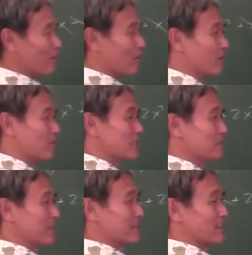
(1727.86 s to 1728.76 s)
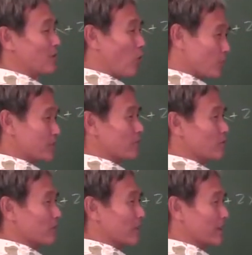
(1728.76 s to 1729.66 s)
rule, must be there's a quotient
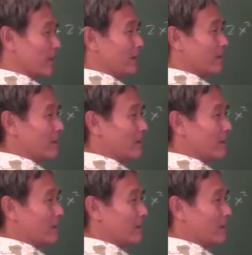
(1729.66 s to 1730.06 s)
rule then, yeah?